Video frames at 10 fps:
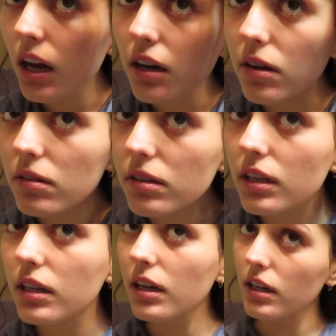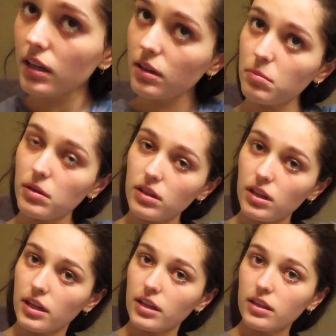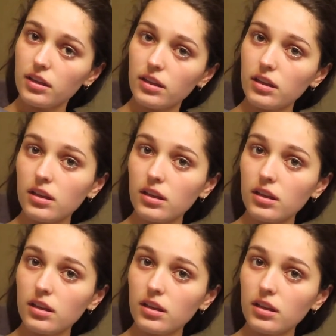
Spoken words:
I don't think I did, but like,